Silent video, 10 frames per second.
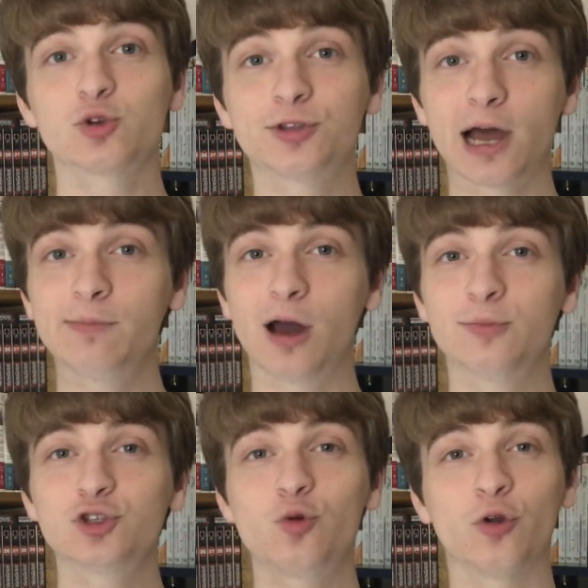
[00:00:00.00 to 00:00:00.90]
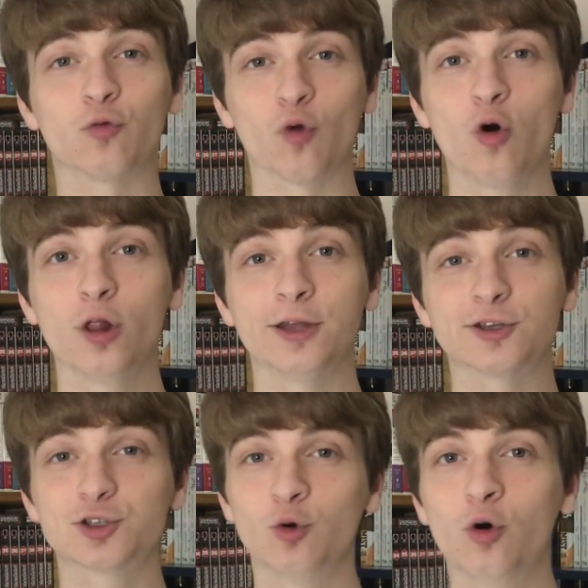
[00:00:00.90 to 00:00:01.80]
So when time comes to enroll in
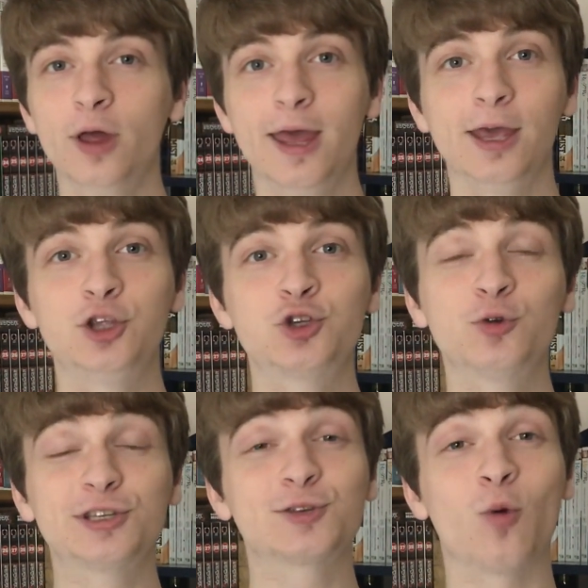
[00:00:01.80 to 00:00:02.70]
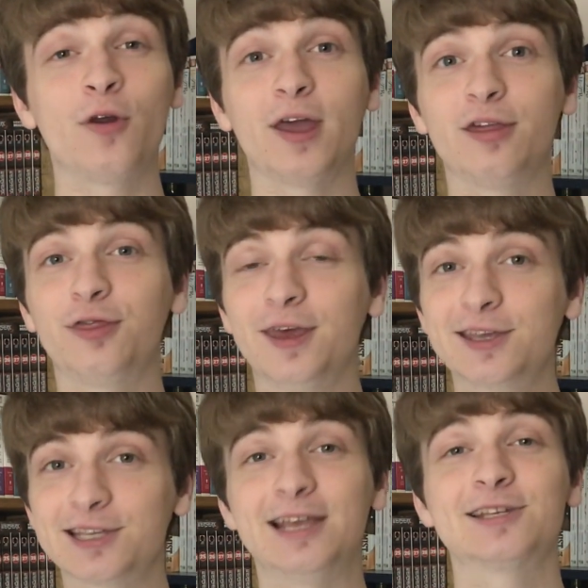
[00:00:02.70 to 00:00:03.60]
a school, he chooses one that he
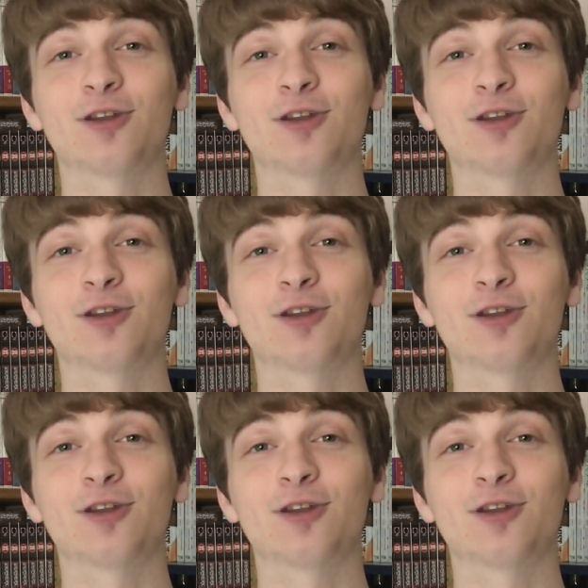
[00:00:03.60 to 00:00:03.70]
thinks is